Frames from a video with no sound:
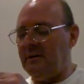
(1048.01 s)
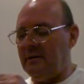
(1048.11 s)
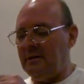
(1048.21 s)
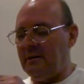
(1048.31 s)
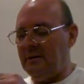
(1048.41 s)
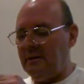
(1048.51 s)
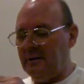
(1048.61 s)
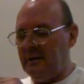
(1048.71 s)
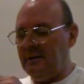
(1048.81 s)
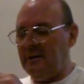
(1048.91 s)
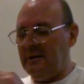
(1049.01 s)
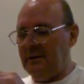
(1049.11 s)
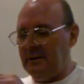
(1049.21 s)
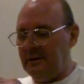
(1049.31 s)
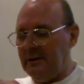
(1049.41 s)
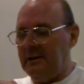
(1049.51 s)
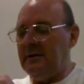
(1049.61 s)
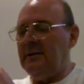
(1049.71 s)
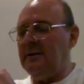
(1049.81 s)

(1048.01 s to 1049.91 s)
(silence)